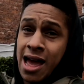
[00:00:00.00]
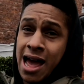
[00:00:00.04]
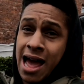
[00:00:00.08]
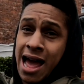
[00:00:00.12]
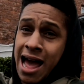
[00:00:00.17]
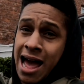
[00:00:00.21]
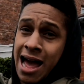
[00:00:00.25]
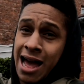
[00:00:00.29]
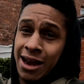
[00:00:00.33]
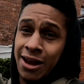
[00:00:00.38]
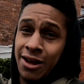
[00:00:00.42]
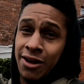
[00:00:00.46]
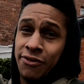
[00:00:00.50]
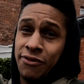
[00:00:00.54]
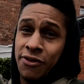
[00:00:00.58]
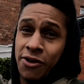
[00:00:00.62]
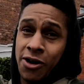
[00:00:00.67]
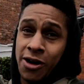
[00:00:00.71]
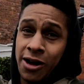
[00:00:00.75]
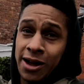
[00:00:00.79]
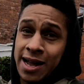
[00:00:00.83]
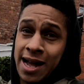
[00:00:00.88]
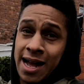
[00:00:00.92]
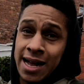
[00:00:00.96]
and I
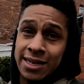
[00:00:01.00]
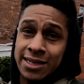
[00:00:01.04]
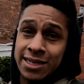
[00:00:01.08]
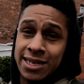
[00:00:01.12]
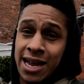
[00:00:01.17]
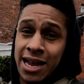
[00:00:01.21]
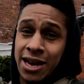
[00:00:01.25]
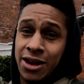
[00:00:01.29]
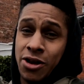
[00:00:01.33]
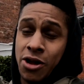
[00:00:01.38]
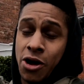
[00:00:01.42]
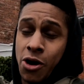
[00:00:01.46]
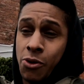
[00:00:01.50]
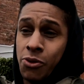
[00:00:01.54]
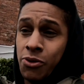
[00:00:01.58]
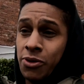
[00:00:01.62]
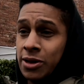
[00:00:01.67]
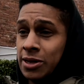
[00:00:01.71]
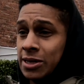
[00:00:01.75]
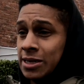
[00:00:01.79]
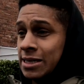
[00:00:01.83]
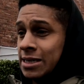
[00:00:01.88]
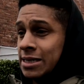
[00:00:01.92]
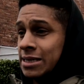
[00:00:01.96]
thought I can't say no.
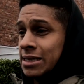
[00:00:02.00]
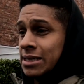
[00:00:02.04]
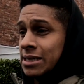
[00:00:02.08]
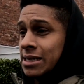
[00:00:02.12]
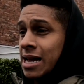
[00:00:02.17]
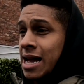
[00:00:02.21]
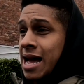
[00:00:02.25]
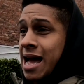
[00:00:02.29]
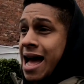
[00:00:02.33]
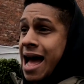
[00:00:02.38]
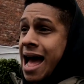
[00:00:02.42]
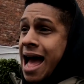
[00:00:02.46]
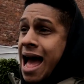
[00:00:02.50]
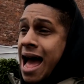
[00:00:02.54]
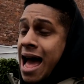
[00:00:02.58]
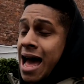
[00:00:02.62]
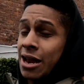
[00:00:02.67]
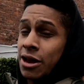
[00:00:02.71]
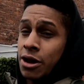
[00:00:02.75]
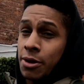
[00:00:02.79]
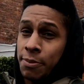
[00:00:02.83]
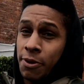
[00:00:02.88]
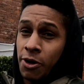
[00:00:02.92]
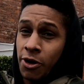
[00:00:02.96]

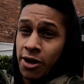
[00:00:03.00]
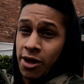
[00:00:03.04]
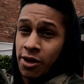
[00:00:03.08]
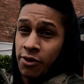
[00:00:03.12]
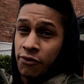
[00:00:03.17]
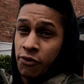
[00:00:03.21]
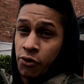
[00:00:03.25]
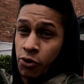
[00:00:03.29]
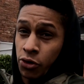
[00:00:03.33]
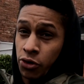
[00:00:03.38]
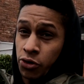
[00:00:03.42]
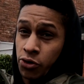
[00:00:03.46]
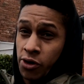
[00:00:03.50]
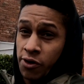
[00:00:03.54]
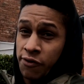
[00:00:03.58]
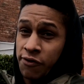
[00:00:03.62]
And I bought it for under